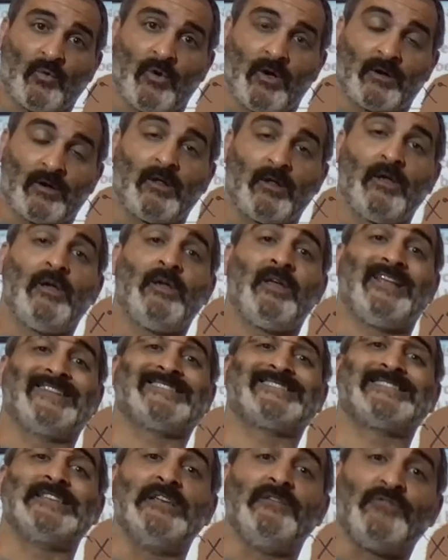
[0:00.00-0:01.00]
one and
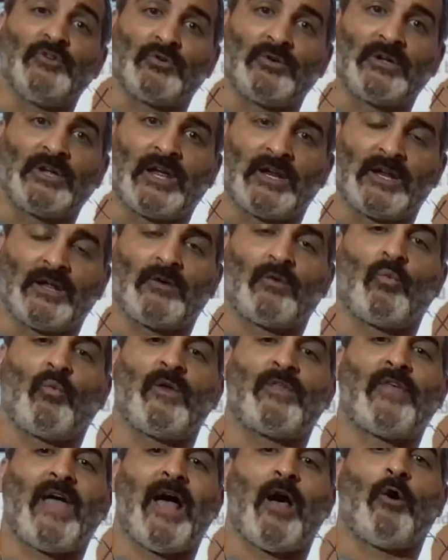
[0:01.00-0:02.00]
see if you can get it
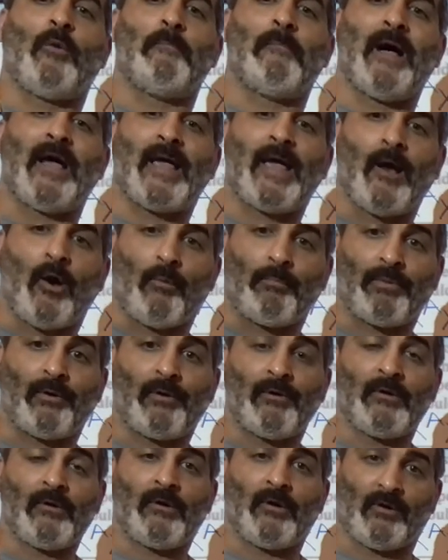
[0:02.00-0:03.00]
without my help.
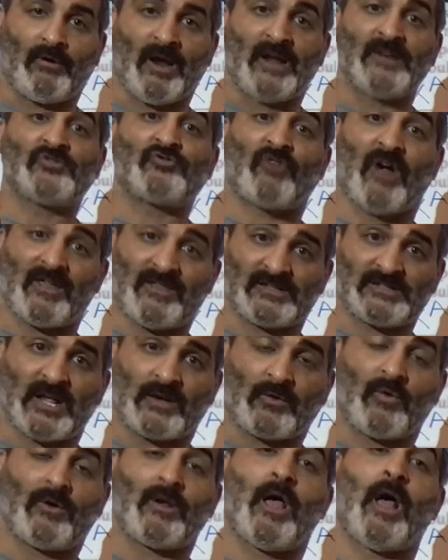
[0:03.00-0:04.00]
All right, try the
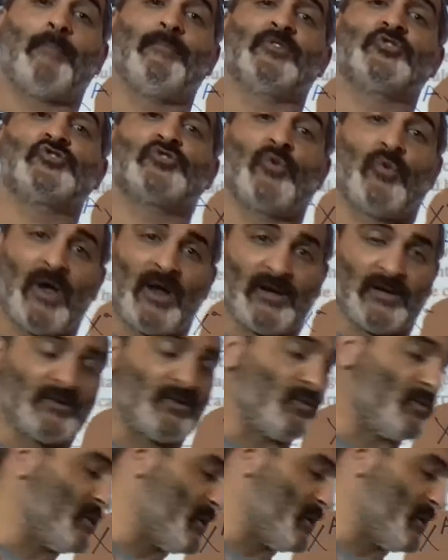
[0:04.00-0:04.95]
second one. I'm going to show how to do it